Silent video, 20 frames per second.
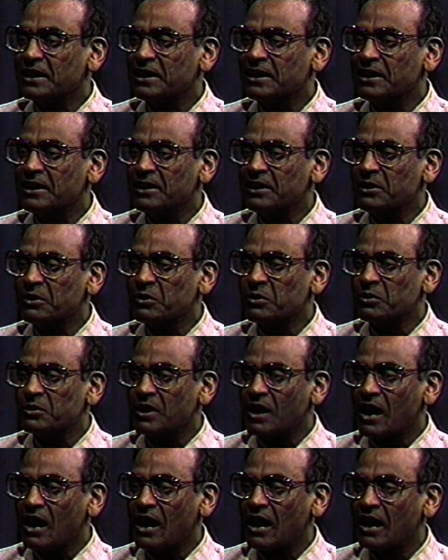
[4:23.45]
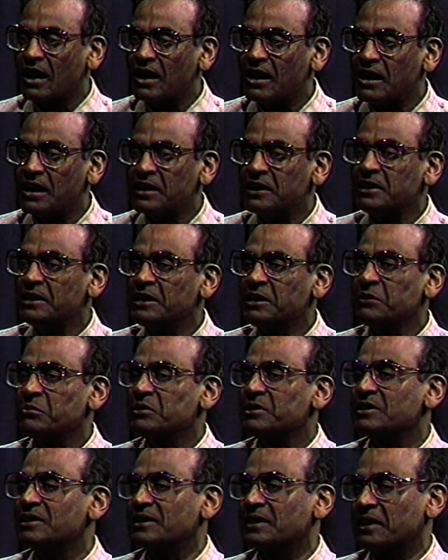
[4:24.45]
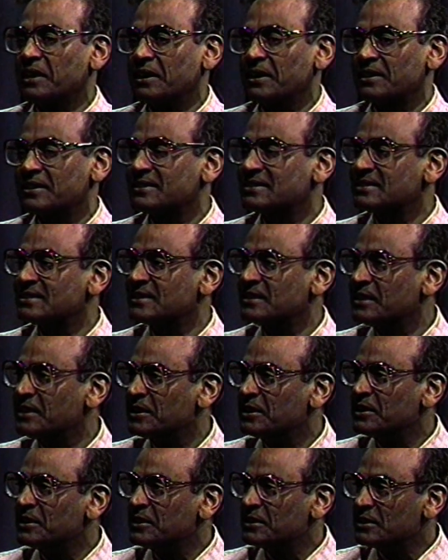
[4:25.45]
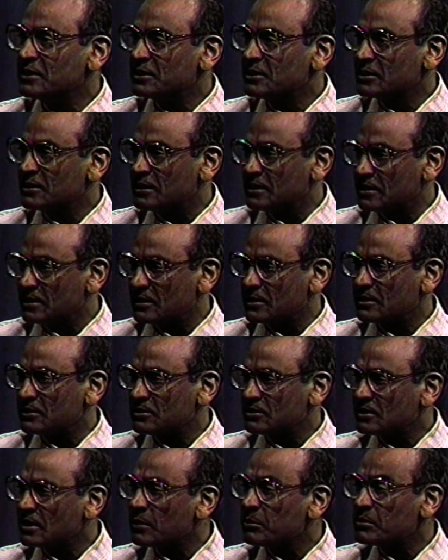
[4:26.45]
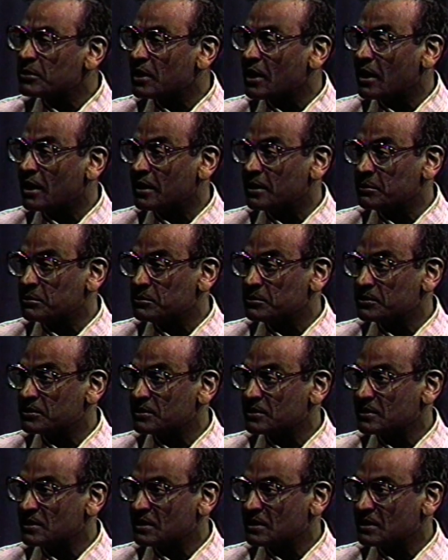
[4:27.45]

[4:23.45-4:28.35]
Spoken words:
it could hardly be the case that sometimes,